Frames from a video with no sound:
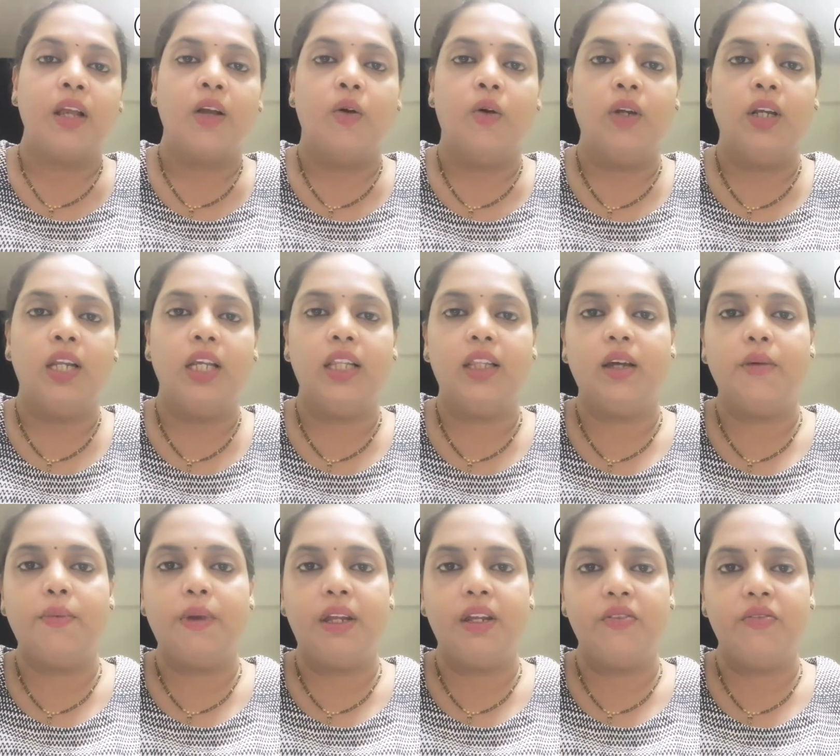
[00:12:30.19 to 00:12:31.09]
Only the
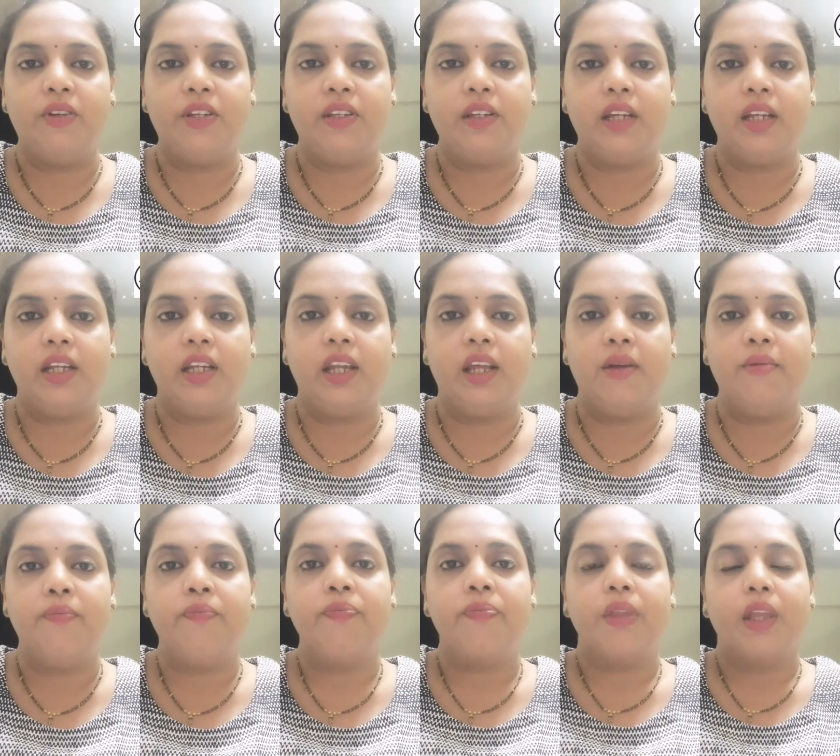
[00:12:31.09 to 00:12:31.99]
beneficiary
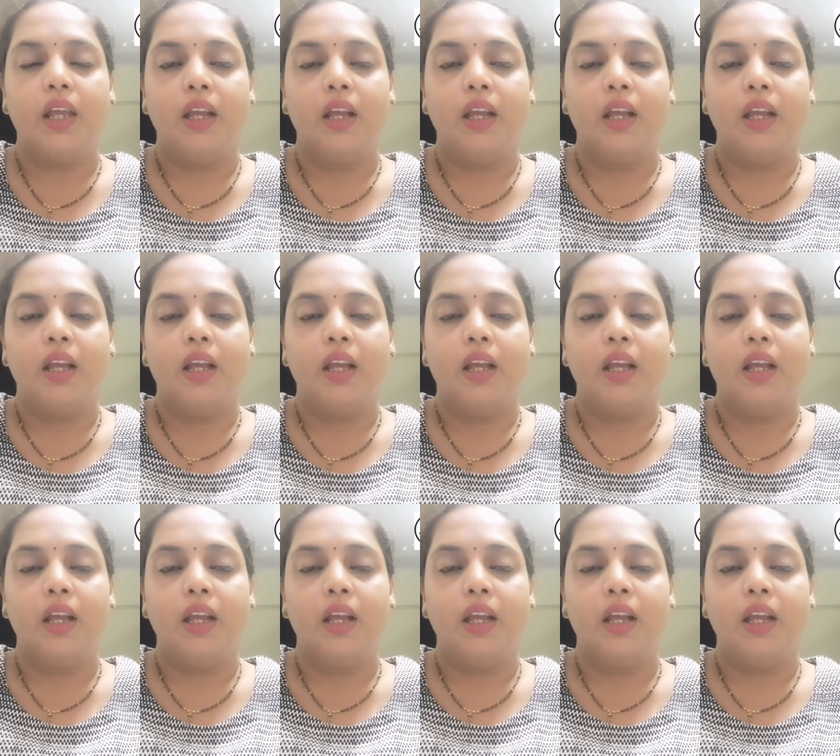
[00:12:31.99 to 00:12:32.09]
name